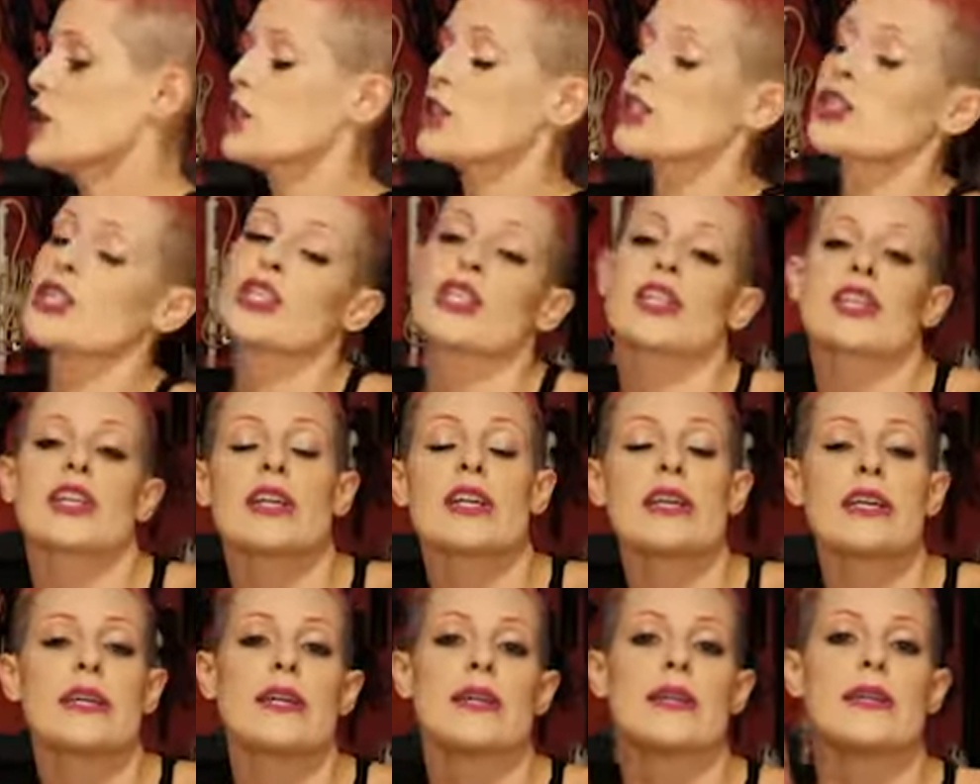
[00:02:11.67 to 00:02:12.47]

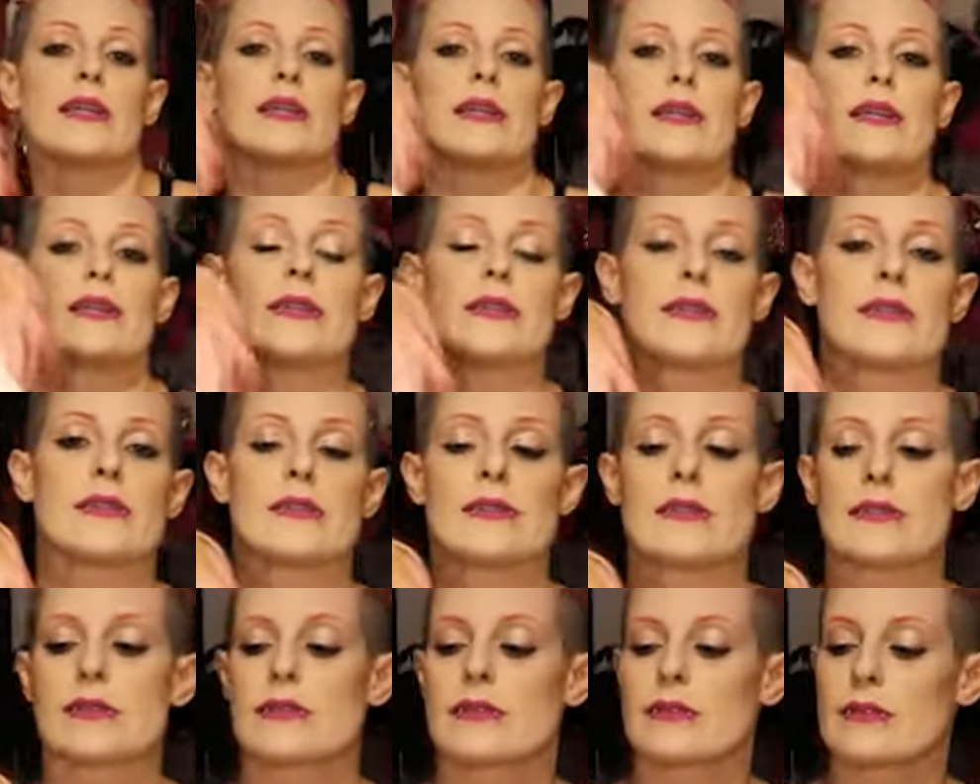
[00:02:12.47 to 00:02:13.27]
She
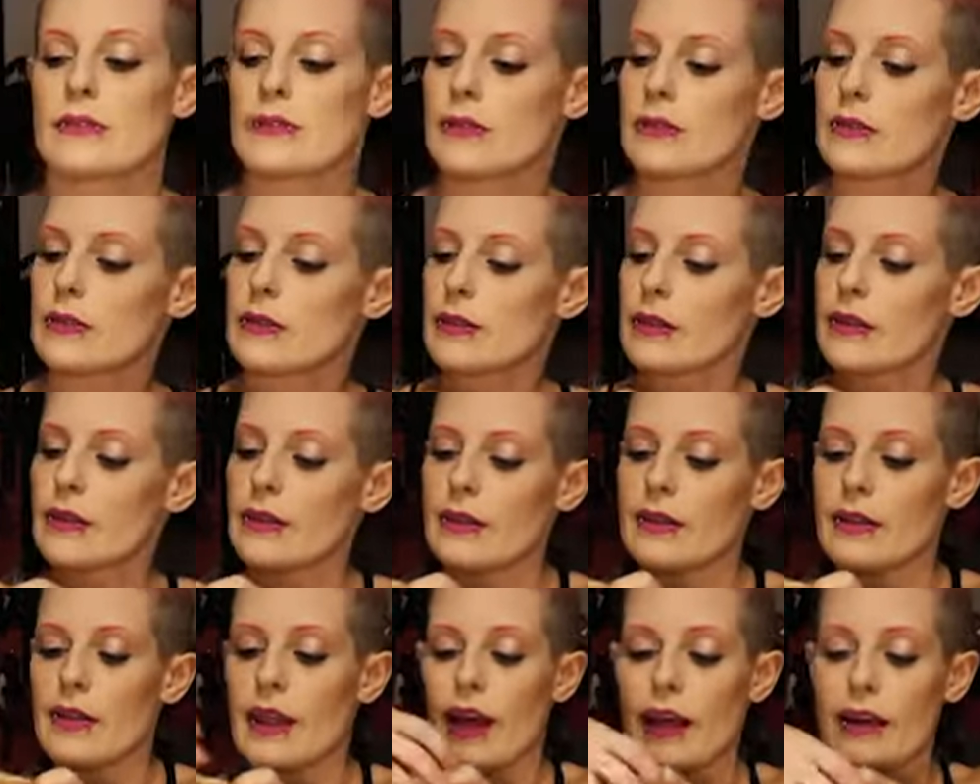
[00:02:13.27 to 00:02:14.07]
is
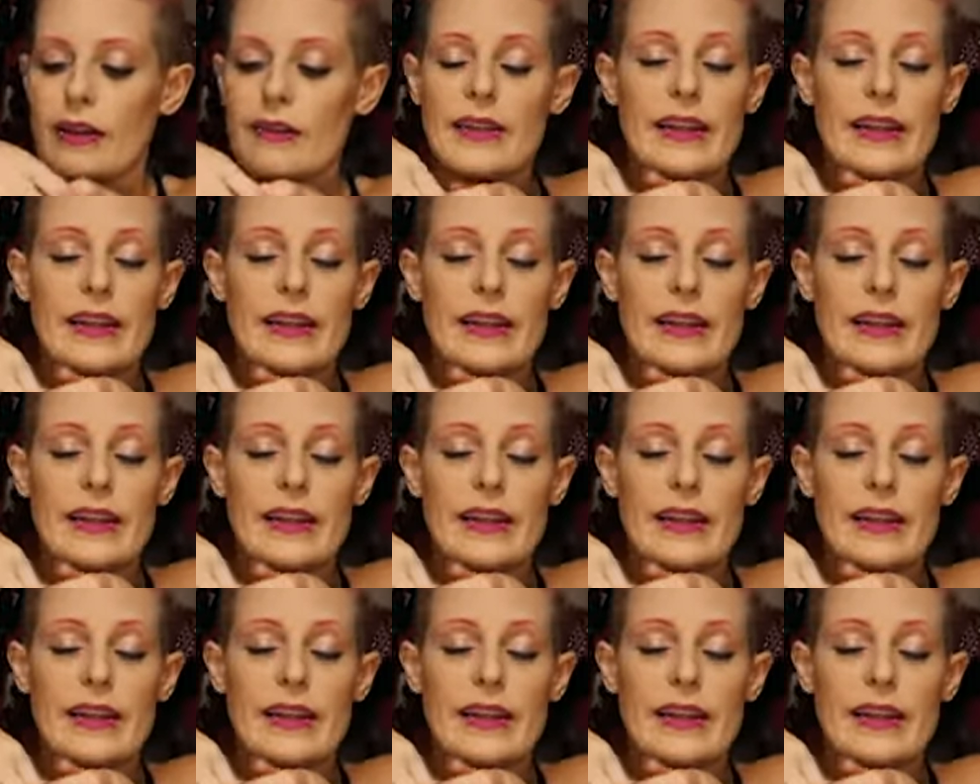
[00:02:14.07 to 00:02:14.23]
not